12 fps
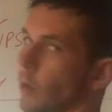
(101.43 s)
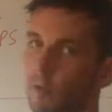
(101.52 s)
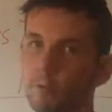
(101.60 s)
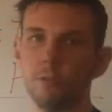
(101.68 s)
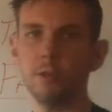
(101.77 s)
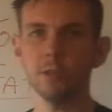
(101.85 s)

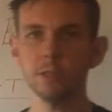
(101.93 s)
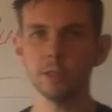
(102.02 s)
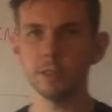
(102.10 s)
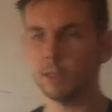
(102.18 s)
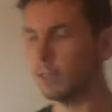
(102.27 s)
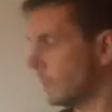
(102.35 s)

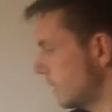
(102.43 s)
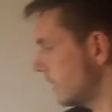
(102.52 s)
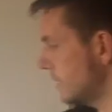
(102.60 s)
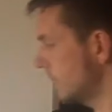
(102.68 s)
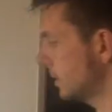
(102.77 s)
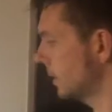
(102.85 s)
Unfortunately, it
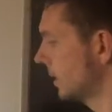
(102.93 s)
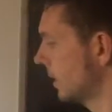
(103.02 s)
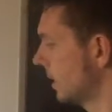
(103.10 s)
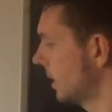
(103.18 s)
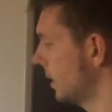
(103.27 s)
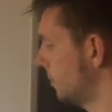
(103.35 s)
is
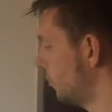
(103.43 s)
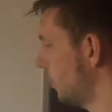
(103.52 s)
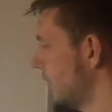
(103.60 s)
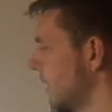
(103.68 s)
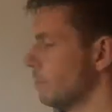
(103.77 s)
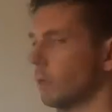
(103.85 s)

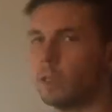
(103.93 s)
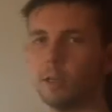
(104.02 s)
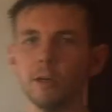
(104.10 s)
avoid what